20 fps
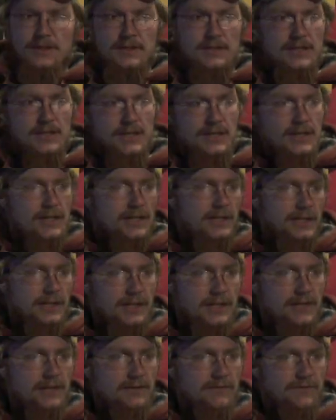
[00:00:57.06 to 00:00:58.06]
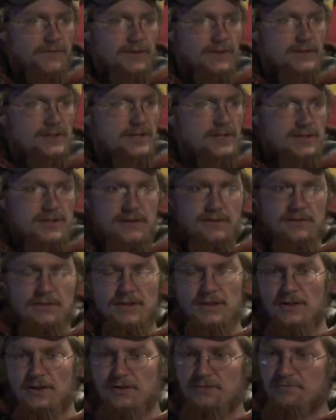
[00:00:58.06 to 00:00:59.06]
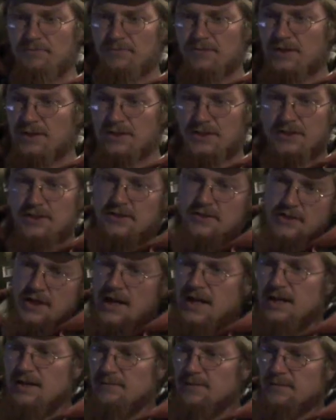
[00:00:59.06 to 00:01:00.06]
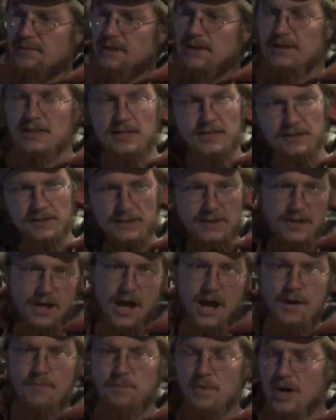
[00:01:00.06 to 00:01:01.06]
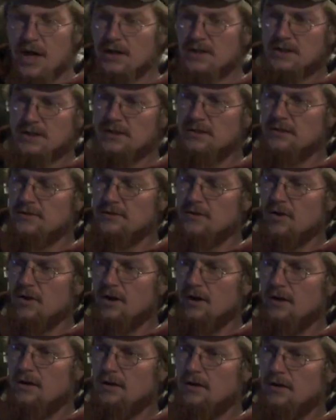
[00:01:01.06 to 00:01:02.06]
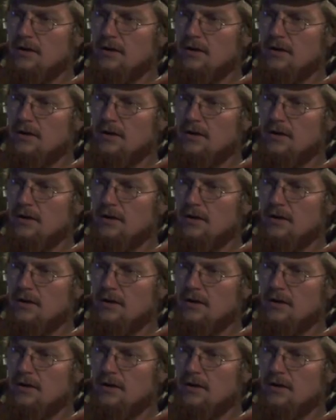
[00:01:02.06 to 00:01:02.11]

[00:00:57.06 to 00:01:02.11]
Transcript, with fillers: the tea, I leave, and just, you know, just as they're handing me my tea, this cop walks in the door.